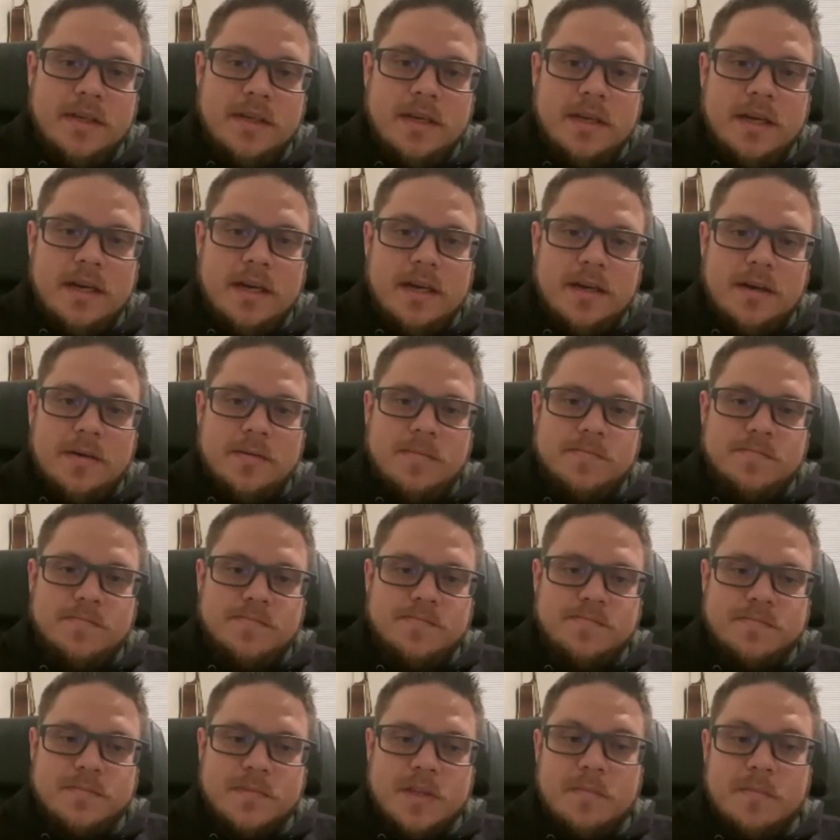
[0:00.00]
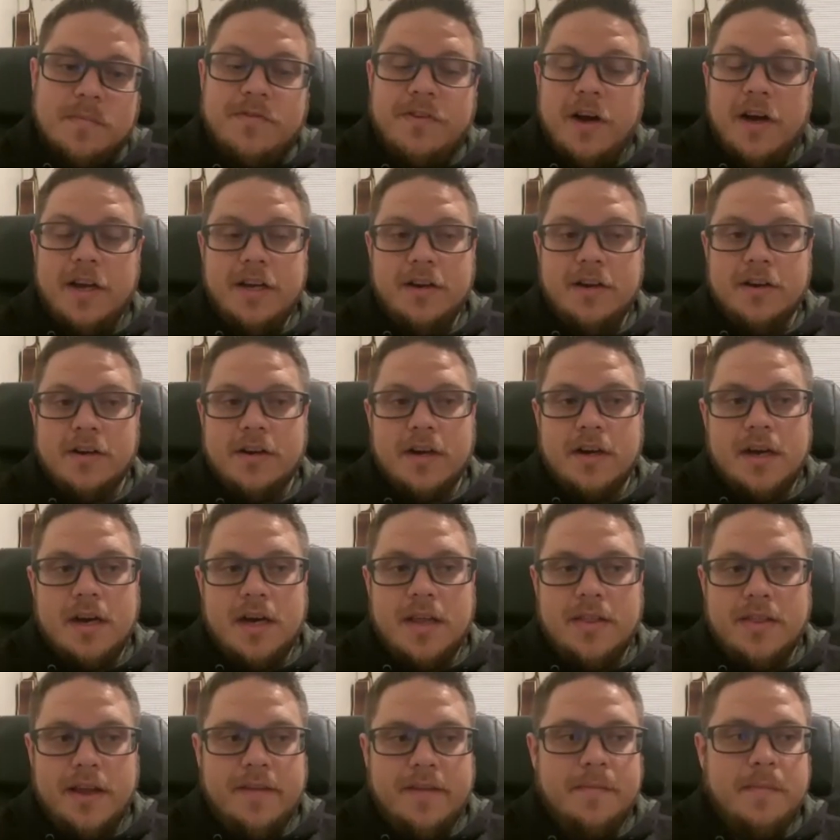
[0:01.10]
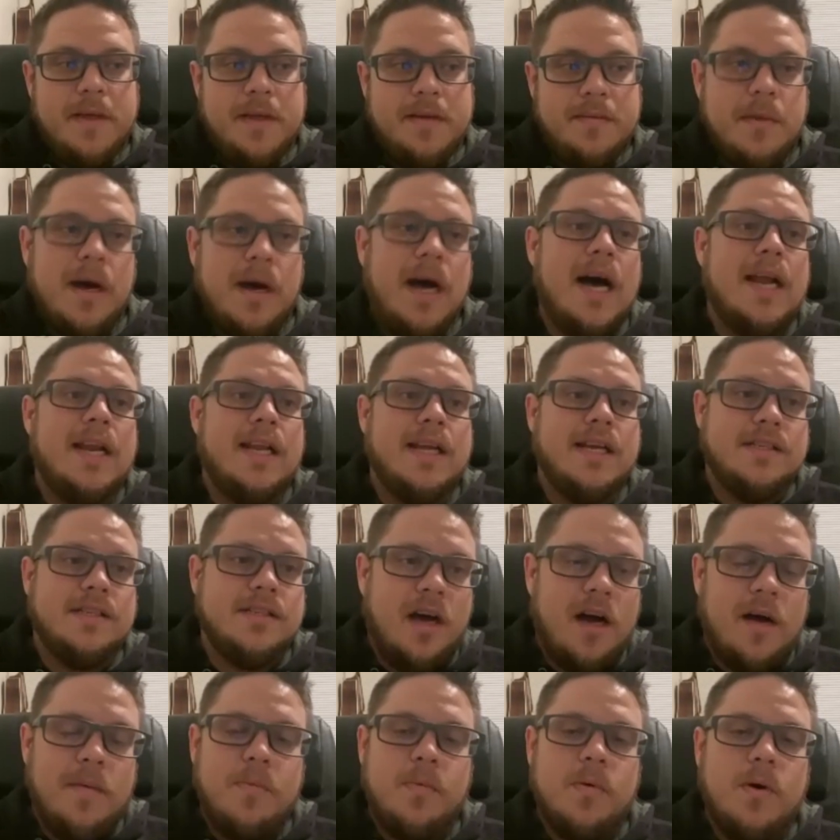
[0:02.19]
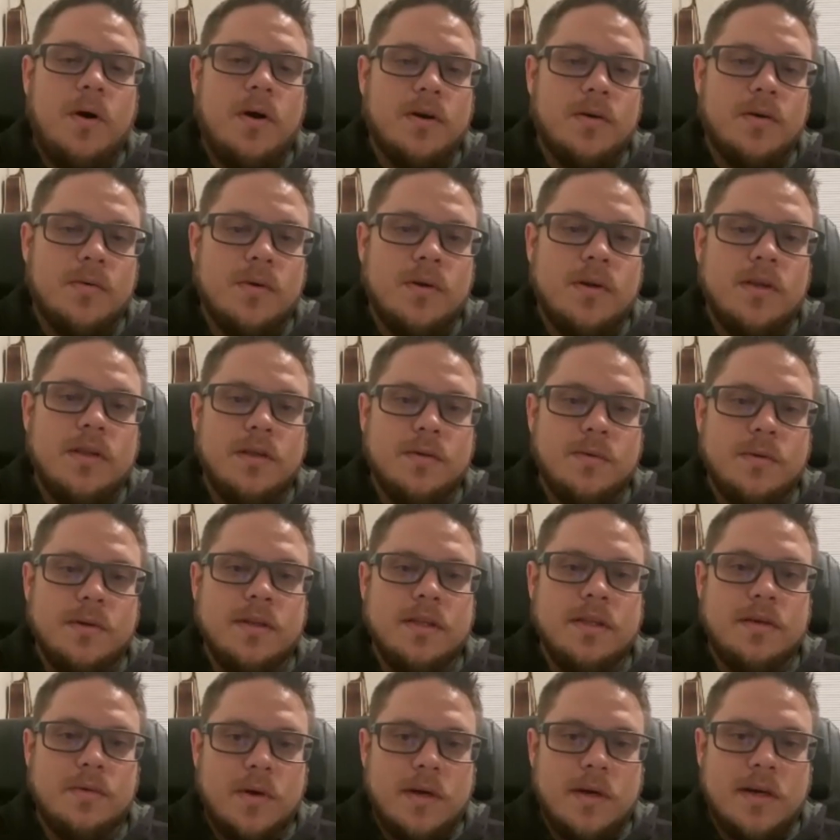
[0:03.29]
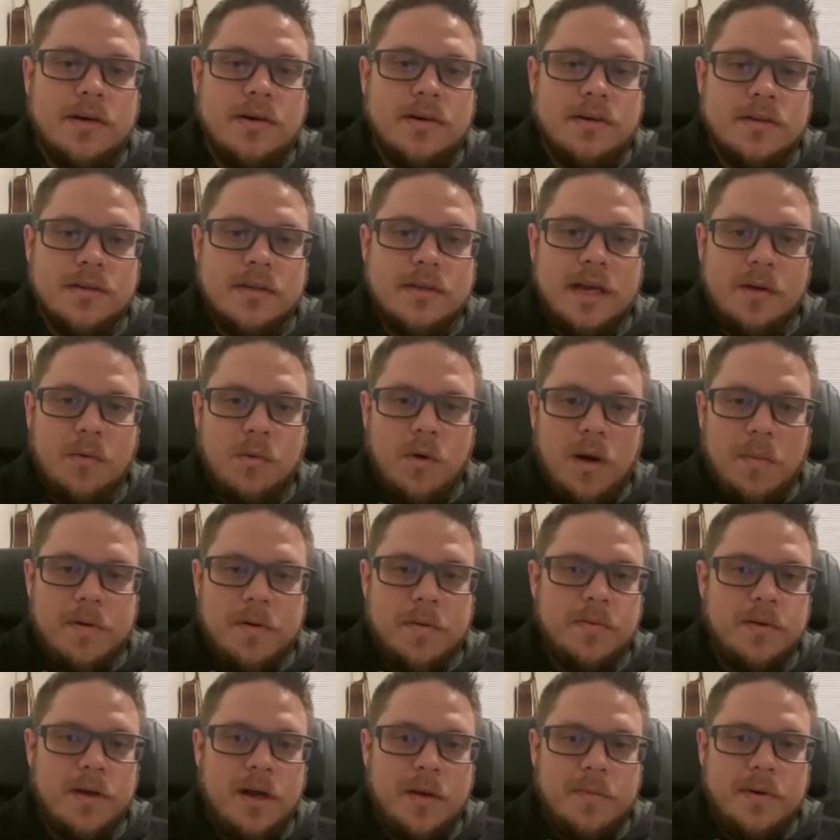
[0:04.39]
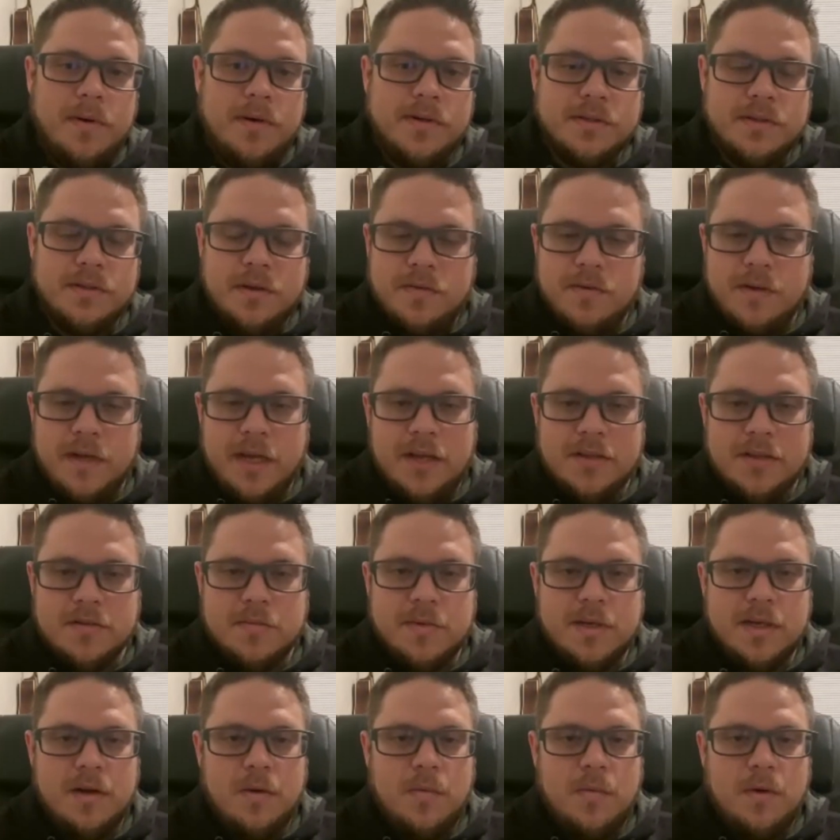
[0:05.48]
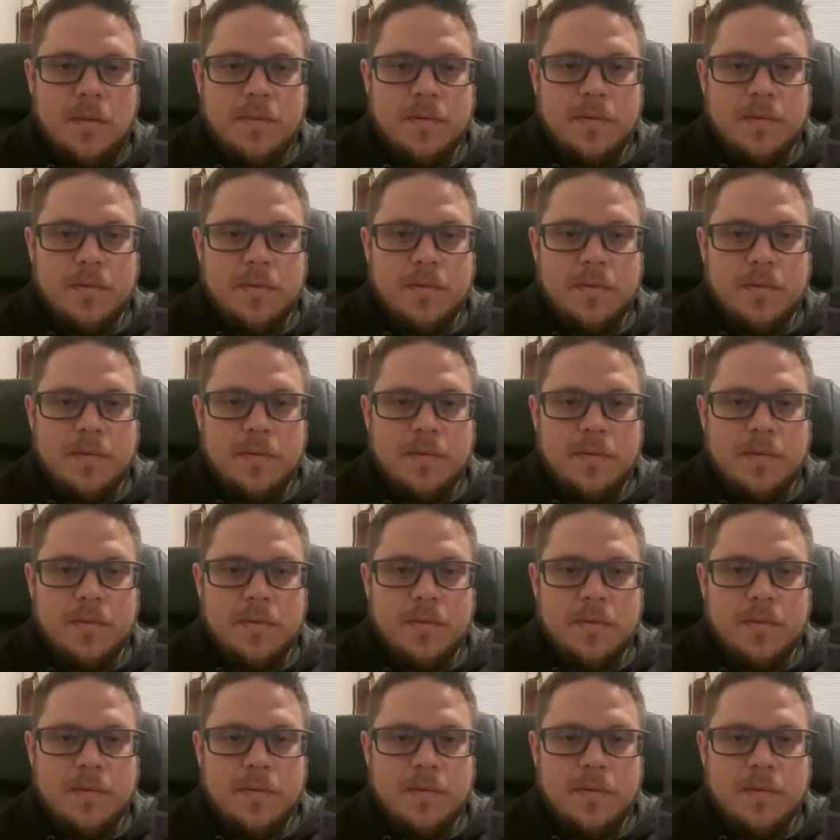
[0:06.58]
now. Funny or not, they've been biting topwater really, really well. Like whopper ploppers. I don't know if you guys are big on whopper